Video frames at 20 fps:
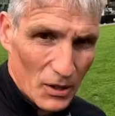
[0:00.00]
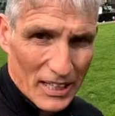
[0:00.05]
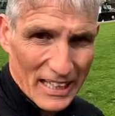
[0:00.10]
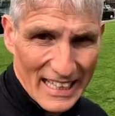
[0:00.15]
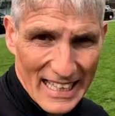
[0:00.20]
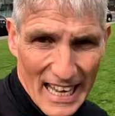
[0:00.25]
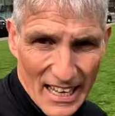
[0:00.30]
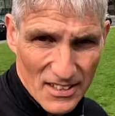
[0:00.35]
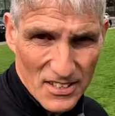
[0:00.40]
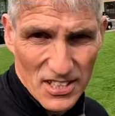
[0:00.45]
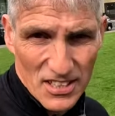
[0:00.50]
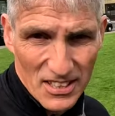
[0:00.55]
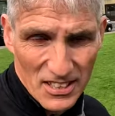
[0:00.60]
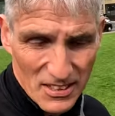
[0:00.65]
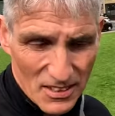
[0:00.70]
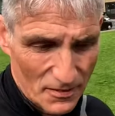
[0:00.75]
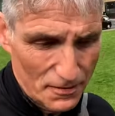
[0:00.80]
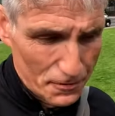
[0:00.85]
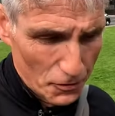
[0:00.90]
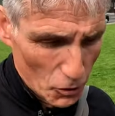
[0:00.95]
Gonna get
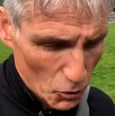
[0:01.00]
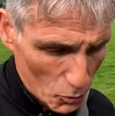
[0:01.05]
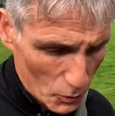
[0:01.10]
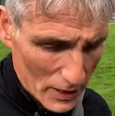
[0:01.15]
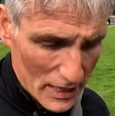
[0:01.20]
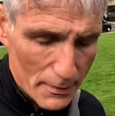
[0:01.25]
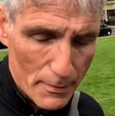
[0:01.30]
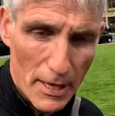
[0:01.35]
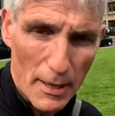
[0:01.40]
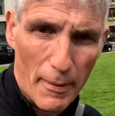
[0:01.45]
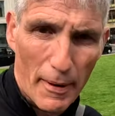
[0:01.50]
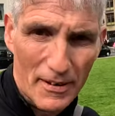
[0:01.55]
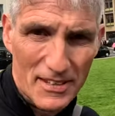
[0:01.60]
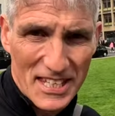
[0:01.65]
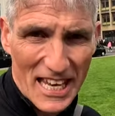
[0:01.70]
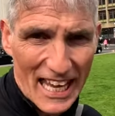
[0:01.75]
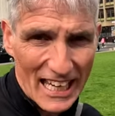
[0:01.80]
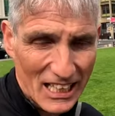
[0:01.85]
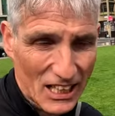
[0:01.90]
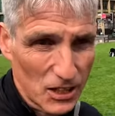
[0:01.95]
to Fort William at about
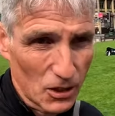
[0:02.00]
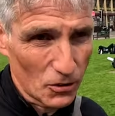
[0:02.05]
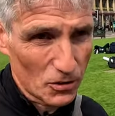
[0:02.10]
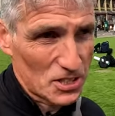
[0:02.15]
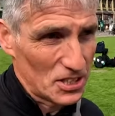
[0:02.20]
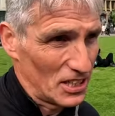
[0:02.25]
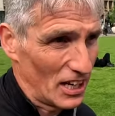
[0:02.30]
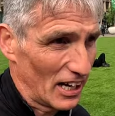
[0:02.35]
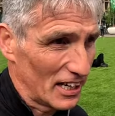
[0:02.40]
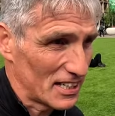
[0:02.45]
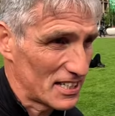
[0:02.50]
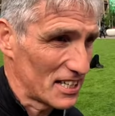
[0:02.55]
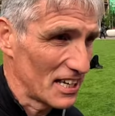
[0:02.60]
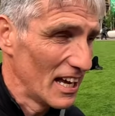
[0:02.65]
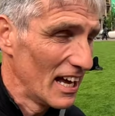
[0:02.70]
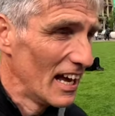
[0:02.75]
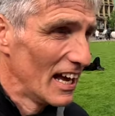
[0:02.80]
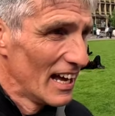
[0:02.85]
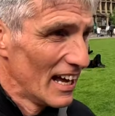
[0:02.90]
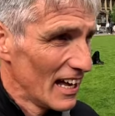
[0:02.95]
10 o'clock tonight.
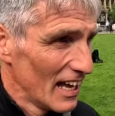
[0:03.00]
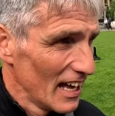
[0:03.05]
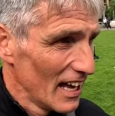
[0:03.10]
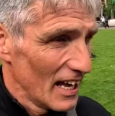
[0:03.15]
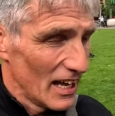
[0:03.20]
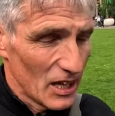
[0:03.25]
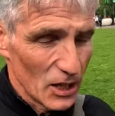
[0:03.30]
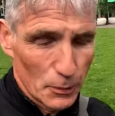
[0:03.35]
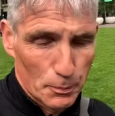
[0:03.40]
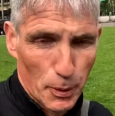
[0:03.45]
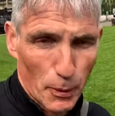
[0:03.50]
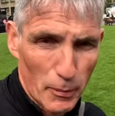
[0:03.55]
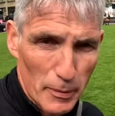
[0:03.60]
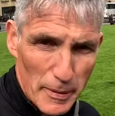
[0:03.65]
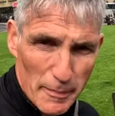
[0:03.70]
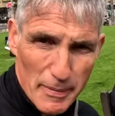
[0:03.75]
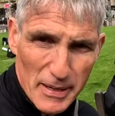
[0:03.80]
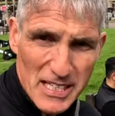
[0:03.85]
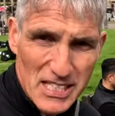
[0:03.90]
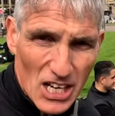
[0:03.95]
It'll
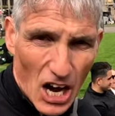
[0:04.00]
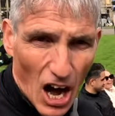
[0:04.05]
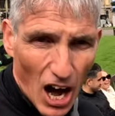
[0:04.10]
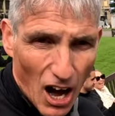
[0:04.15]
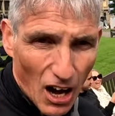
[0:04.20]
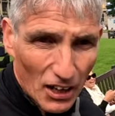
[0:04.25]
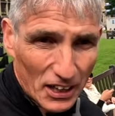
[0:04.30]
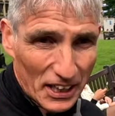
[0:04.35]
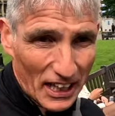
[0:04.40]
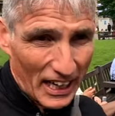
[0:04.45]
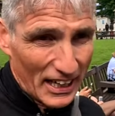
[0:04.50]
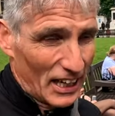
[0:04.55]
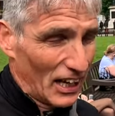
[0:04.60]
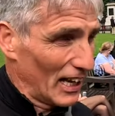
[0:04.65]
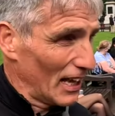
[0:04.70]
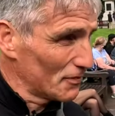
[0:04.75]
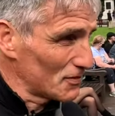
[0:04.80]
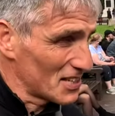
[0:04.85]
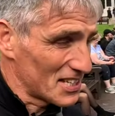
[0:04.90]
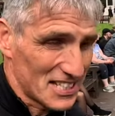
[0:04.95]
probably be dark and
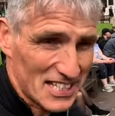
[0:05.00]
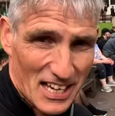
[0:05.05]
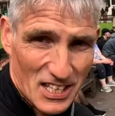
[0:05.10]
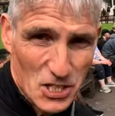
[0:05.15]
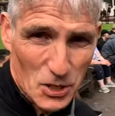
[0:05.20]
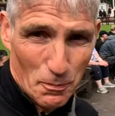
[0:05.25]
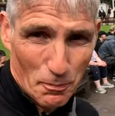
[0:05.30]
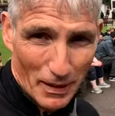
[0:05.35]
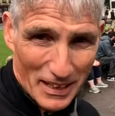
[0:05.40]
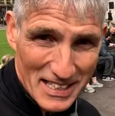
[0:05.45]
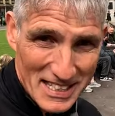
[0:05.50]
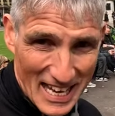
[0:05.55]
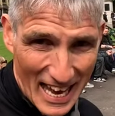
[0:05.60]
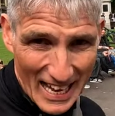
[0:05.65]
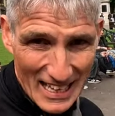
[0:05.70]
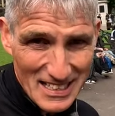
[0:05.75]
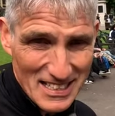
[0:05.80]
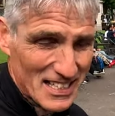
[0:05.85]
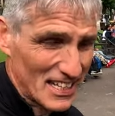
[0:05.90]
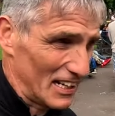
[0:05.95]
I'll have to set up my
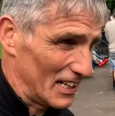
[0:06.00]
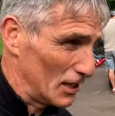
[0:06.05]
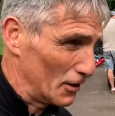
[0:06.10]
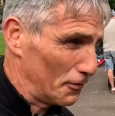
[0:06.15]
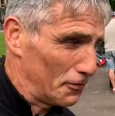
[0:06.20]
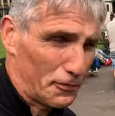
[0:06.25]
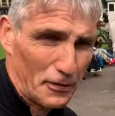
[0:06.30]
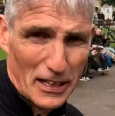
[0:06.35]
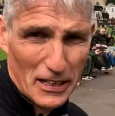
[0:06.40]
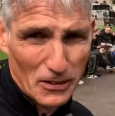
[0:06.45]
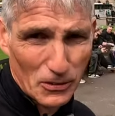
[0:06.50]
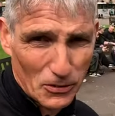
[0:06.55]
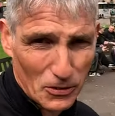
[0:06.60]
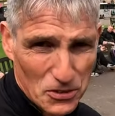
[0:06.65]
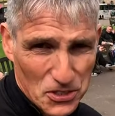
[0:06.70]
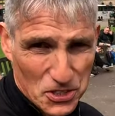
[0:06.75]
tent in a field